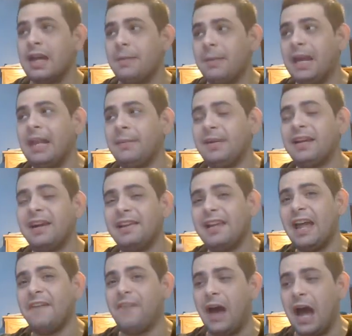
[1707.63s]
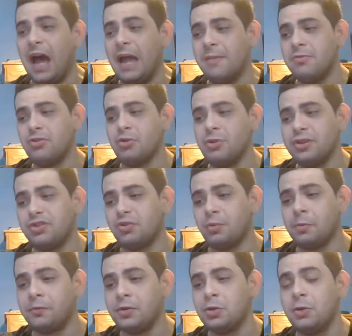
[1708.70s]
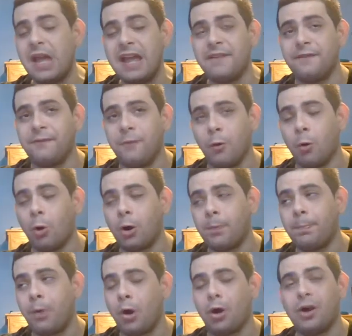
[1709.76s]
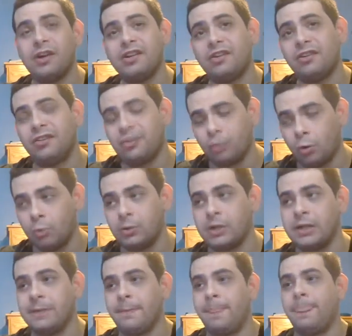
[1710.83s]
mainly because if I'm going to review a four part story,